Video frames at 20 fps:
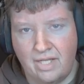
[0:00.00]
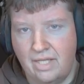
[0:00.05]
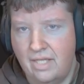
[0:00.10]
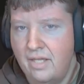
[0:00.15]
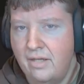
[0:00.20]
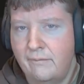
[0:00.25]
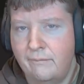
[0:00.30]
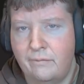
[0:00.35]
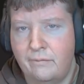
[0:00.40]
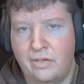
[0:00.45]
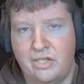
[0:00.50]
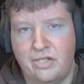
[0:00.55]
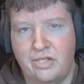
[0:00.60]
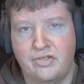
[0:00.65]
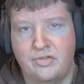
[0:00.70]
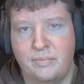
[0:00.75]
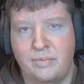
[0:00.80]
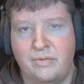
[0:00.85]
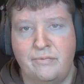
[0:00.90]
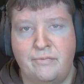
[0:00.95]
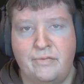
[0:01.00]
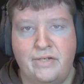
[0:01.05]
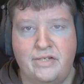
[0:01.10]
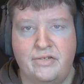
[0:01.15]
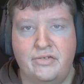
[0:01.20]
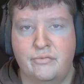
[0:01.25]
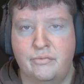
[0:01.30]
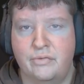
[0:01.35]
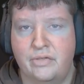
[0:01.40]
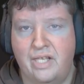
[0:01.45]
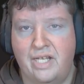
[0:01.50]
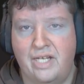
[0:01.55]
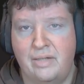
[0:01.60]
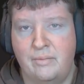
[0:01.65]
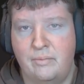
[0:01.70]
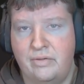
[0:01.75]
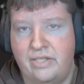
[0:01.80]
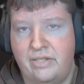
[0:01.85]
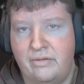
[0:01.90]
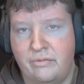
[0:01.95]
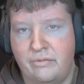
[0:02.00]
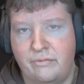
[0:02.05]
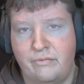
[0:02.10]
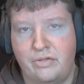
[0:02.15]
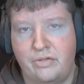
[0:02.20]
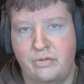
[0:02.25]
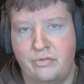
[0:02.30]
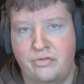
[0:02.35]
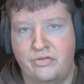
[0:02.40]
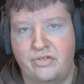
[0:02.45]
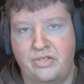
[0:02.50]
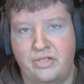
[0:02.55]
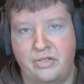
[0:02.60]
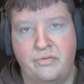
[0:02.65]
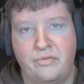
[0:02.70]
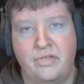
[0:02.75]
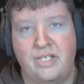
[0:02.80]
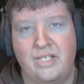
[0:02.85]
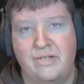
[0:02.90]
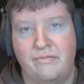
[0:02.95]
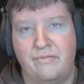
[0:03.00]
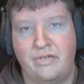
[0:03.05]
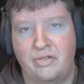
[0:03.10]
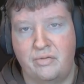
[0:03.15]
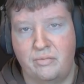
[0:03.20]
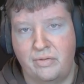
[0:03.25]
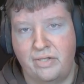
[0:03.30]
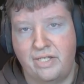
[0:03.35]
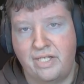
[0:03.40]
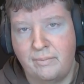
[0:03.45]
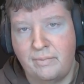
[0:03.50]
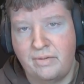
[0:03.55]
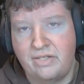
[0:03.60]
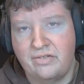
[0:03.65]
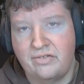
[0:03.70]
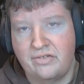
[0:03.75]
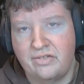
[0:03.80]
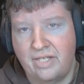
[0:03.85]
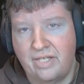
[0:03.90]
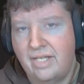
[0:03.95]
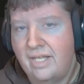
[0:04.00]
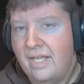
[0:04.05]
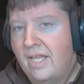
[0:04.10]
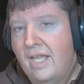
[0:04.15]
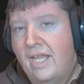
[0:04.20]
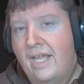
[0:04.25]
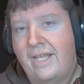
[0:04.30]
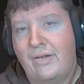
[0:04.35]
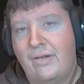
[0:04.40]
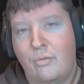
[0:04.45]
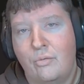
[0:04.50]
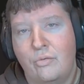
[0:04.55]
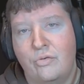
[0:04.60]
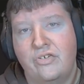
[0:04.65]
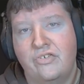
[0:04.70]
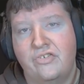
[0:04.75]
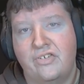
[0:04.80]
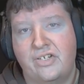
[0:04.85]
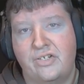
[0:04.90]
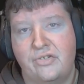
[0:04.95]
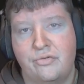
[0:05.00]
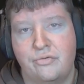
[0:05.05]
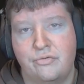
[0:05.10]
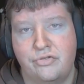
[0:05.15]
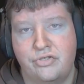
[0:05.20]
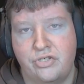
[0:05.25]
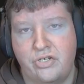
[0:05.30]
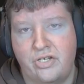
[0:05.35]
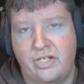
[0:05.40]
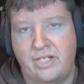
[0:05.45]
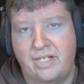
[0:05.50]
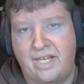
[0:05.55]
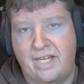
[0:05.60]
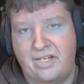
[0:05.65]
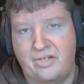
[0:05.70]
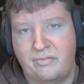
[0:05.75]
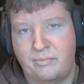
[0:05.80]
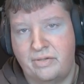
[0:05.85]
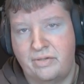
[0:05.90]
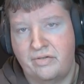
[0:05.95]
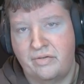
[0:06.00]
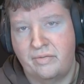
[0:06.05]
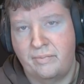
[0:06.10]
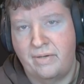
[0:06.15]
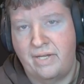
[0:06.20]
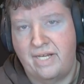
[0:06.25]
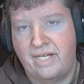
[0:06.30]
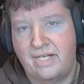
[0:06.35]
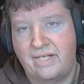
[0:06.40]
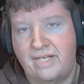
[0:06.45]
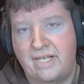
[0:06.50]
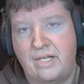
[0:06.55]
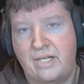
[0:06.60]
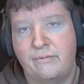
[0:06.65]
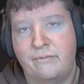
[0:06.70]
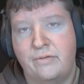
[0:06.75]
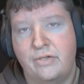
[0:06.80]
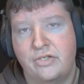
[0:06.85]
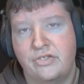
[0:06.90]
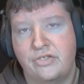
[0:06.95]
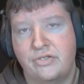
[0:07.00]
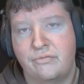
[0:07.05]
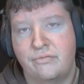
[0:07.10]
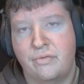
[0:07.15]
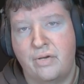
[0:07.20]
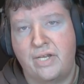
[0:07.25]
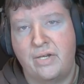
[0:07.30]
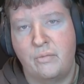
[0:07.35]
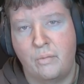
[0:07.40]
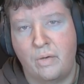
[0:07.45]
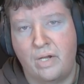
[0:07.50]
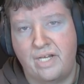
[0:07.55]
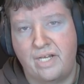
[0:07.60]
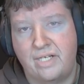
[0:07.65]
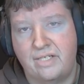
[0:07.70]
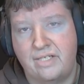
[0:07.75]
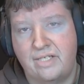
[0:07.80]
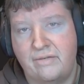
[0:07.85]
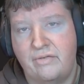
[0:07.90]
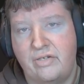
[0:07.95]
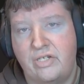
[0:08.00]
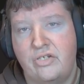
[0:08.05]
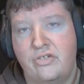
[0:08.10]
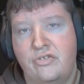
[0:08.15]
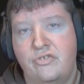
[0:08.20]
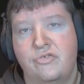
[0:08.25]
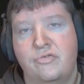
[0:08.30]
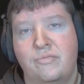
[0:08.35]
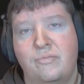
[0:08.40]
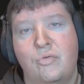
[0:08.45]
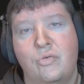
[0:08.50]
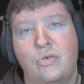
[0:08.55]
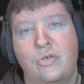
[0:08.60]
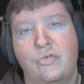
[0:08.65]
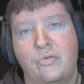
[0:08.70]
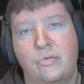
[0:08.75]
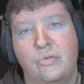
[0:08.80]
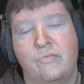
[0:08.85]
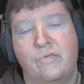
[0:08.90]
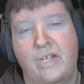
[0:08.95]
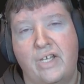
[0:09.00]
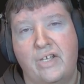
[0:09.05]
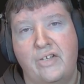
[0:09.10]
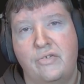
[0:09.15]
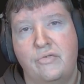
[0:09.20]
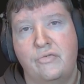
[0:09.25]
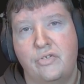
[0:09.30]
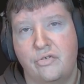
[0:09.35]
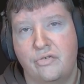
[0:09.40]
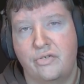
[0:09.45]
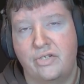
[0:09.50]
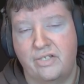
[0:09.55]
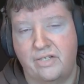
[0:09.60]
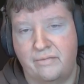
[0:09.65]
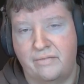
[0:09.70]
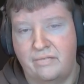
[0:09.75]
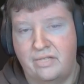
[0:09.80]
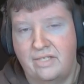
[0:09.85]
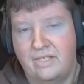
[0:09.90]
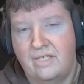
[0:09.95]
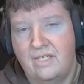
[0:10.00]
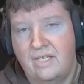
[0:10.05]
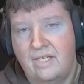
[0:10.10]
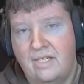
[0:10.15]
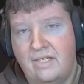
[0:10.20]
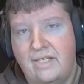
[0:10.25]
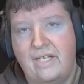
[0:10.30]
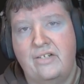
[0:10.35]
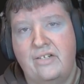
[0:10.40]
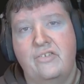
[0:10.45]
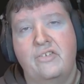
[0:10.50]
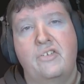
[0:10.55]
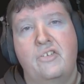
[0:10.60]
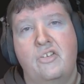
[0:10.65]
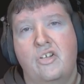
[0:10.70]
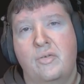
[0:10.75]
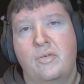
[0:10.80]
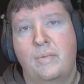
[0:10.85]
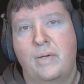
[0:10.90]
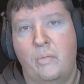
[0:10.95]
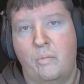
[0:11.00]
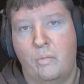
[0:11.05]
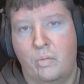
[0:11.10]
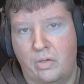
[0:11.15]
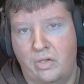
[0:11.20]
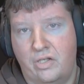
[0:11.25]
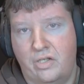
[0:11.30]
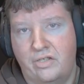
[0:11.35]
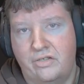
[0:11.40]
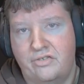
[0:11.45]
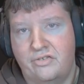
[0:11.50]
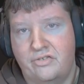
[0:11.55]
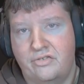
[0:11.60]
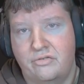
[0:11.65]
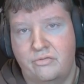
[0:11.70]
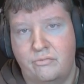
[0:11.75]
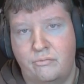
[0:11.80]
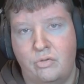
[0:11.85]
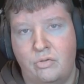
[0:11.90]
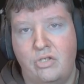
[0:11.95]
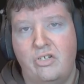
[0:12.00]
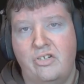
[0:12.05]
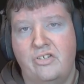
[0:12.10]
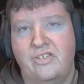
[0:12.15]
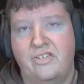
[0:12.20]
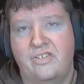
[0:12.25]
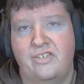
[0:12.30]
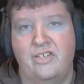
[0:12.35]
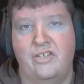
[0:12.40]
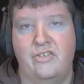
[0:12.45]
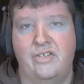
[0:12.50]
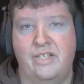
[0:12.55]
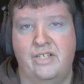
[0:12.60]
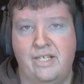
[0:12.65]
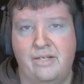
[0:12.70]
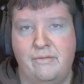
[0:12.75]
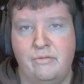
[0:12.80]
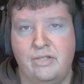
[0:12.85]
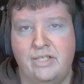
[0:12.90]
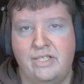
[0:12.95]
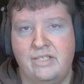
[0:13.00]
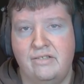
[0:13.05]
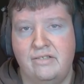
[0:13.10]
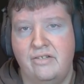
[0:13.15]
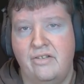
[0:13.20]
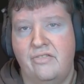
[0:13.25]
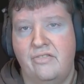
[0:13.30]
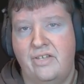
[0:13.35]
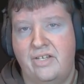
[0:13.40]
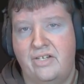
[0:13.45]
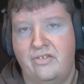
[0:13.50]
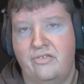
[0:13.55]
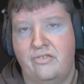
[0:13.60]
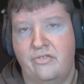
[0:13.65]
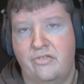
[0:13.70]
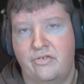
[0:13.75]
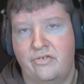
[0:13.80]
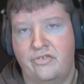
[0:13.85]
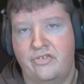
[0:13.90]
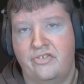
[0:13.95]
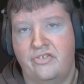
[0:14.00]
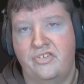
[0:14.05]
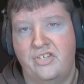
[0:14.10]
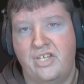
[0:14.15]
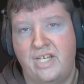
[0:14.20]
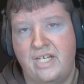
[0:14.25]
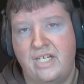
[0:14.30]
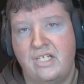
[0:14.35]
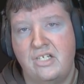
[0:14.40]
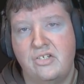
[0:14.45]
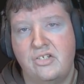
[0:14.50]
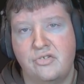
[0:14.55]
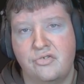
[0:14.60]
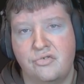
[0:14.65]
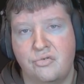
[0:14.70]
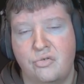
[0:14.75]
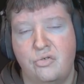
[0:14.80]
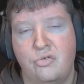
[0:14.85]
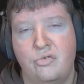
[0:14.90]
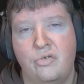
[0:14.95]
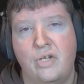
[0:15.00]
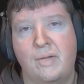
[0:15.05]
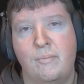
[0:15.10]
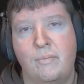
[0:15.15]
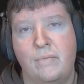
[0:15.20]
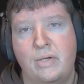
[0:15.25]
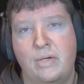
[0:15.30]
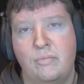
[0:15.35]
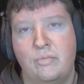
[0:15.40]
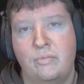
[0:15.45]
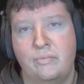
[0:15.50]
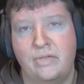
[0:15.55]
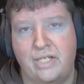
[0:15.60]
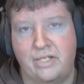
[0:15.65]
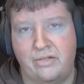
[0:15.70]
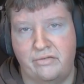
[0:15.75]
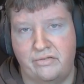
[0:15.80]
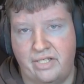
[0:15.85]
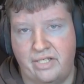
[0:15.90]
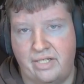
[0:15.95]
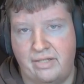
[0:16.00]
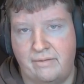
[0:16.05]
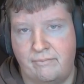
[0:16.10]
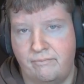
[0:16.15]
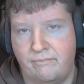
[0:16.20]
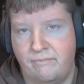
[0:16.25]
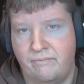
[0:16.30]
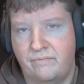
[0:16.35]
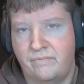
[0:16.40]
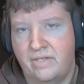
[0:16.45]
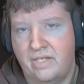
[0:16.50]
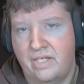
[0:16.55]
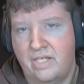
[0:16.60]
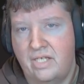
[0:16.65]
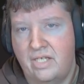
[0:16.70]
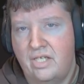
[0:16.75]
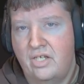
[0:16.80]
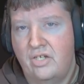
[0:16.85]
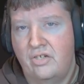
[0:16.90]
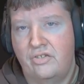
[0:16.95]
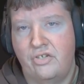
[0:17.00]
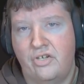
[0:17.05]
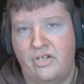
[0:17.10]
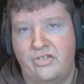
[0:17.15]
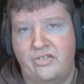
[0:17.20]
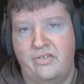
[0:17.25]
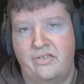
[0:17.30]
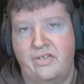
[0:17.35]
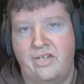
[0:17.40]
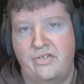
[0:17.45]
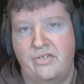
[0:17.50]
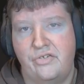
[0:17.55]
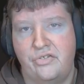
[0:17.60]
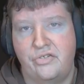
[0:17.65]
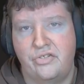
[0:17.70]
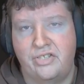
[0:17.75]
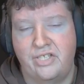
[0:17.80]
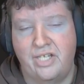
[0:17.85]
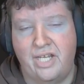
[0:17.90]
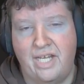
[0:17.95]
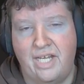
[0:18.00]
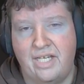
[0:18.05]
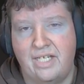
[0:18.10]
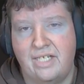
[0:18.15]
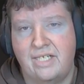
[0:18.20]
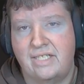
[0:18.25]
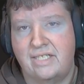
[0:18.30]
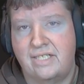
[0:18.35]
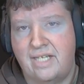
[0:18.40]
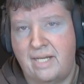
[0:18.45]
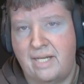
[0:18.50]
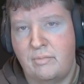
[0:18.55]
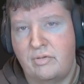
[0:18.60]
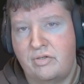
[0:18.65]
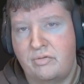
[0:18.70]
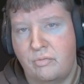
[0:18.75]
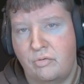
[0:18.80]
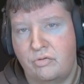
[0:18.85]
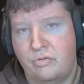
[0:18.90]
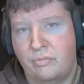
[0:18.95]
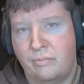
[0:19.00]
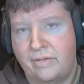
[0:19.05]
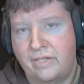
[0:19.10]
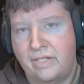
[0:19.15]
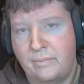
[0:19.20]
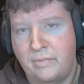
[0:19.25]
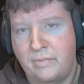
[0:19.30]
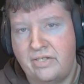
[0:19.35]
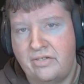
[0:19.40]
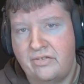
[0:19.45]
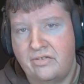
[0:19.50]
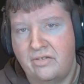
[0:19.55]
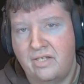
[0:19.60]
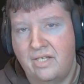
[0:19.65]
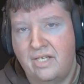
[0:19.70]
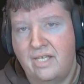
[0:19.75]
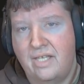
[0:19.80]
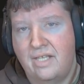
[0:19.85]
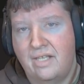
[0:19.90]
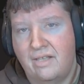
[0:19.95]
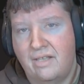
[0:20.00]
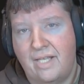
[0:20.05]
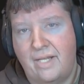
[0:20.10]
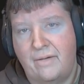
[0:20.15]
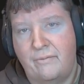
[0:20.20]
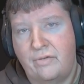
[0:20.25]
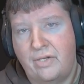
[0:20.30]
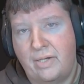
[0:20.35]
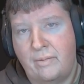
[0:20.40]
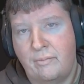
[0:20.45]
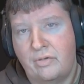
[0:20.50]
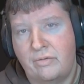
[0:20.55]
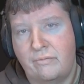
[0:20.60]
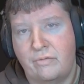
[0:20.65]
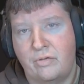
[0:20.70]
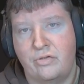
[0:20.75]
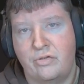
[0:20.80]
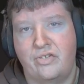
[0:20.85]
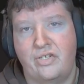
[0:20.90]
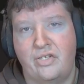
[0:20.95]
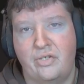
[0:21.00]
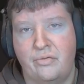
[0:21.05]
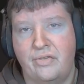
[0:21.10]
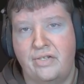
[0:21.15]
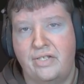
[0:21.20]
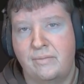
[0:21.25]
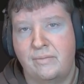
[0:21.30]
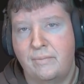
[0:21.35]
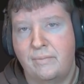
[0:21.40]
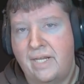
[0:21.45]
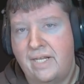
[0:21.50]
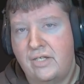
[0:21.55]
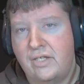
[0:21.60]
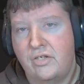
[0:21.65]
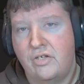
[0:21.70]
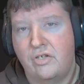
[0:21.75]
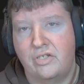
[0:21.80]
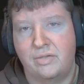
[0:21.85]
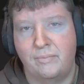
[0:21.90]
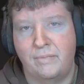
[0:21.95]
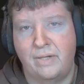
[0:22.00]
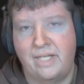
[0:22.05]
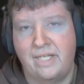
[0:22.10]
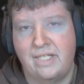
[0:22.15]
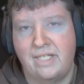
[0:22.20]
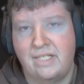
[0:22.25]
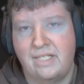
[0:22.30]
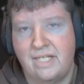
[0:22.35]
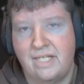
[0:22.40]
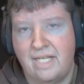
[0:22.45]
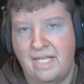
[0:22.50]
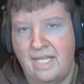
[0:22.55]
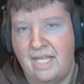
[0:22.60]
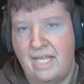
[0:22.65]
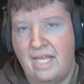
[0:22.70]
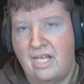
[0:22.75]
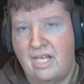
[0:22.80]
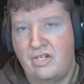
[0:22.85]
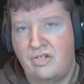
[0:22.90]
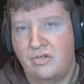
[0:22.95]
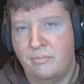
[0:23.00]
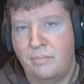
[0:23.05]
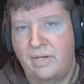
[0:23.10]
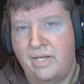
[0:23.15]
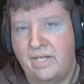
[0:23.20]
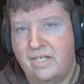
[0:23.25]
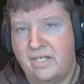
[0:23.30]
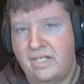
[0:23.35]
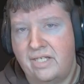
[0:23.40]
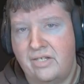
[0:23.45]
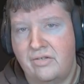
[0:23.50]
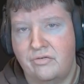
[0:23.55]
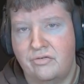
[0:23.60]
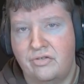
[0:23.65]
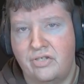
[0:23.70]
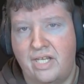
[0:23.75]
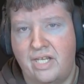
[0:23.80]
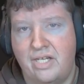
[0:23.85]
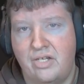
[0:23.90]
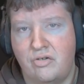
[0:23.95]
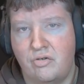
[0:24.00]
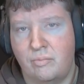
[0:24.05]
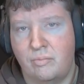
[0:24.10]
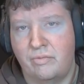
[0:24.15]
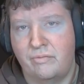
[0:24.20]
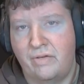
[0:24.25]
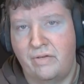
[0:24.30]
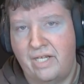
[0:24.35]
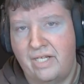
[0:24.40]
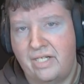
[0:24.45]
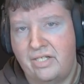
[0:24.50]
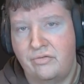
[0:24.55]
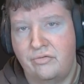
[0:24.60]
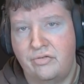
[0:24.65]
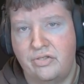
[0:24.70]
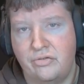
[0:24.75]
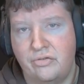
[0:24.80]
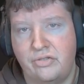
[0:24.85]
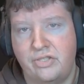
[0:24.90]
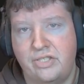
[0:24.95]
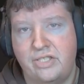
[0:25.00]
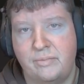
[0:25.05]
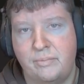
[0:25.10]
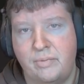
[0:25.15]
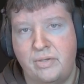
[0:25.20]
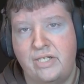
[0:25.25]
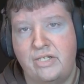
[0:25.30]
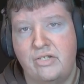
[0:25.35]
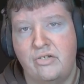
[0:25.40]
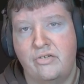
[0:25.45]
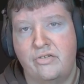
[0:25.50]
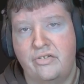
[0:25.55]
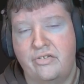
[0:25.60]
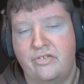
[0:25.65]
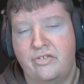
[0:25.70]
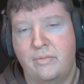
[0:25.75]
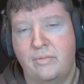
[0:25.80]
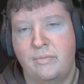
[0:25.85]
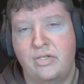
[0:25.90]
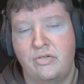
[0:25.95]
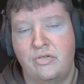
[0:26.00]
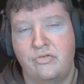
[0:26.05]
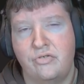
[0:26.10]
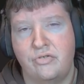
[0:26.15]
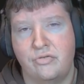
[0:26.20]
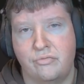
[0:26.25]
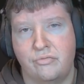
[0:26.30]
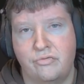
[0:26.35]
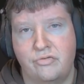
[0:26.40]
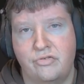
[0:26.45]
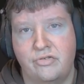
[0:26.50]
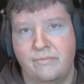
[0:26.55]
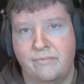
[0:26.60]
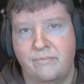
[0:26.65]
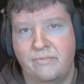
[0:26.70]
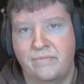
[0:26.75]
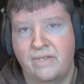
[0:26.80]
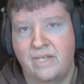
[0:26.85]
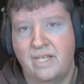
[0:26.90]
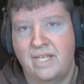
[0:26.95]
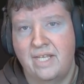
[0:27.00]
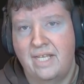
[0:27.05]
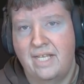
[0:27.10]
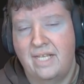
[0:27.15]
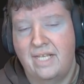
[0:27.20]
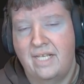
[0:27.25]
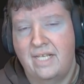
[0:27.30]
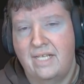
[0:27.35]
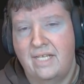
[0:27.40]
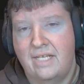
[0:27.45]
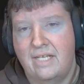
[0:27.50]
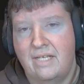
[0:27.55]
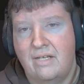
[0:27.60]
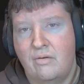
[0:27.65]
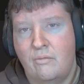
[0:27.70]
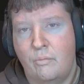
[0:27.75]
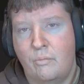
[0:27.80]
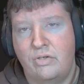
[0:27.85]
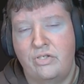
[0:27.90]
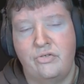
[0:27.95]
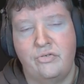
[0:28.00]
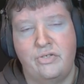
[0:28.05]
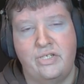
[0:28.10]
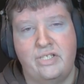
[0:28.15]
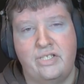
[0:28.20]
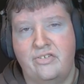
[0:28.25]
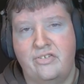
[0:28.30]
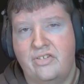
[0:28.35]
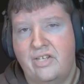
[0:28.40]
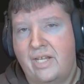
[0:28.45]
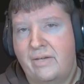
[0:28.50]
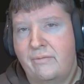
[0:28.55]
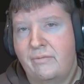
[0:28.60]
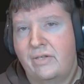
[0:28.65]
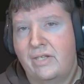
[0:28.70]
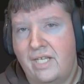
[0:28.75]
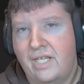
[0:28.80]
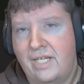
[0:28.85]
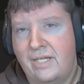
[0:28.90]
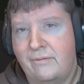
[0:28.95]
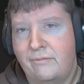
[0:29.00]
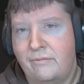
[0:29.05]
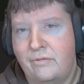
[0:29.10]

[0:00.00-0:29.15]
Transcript: Flare has been fixed to reliably reveal stealth and invisible enemies, and auras like True Shot and Aspect of the Pack now function raid-wide, giving hunters more group value during leveling. Next, let's talk about Warlocks. Warlocks excel at leveling, thanks to their sustain, control, and minimum downtime. Dots allow you to tag and damage multiple enemies, Life Tap converts health into mana on demand, and your pet can either tank or provide utility depending on the summon you choose. Once you get to Siphon Life, you